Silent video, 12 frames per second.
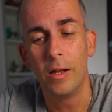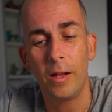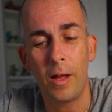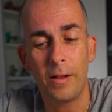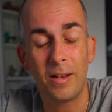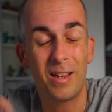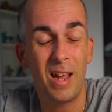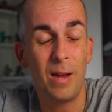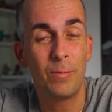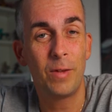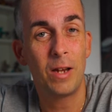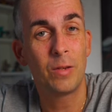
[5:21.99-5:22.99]
The
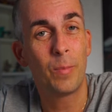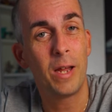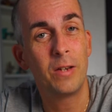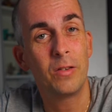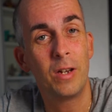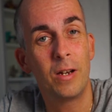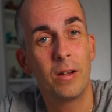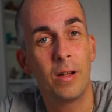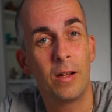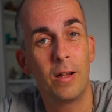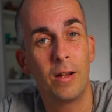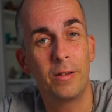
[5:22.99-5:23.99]
game takes place in
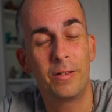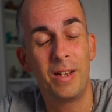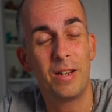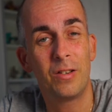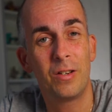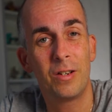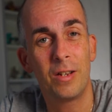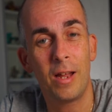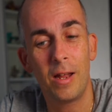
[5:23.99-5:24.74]
a desert,